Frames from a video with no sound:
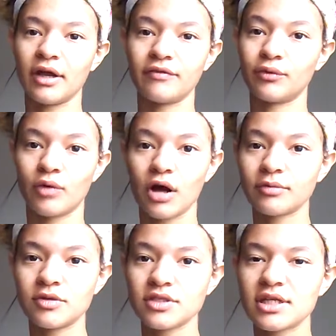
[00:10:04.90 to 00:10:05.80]
heavy
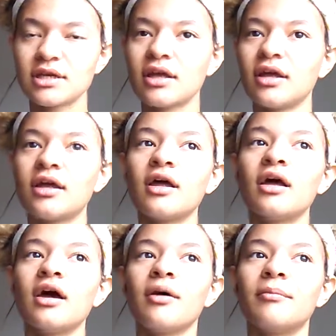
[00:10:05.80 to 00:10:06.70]
rock music.
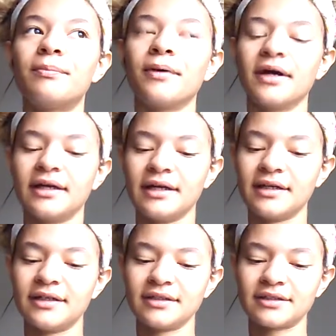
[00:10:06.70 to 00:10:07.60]

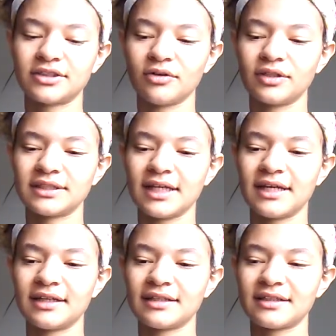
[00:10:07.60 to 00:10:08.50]
But so it's
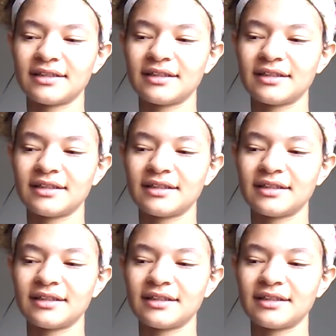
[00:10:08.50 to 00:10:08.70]
like,